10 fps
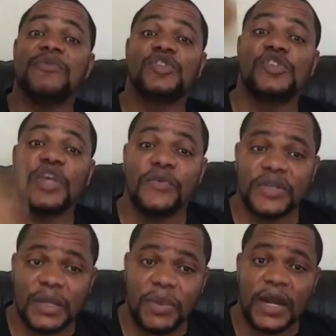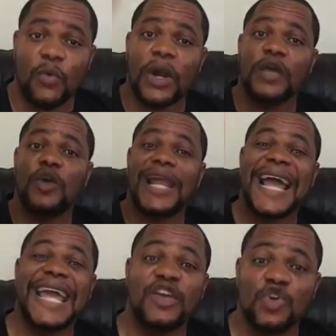I am serious about it.
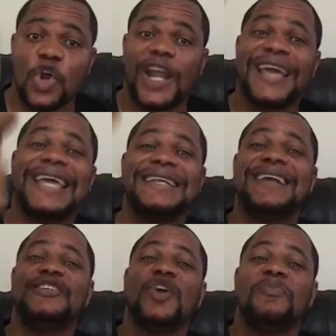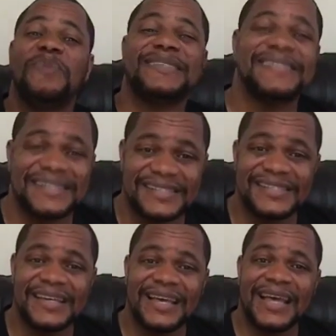Whether you like it, you don't like it, that is your
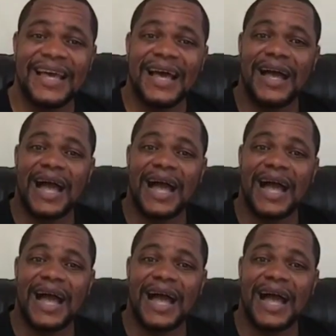business.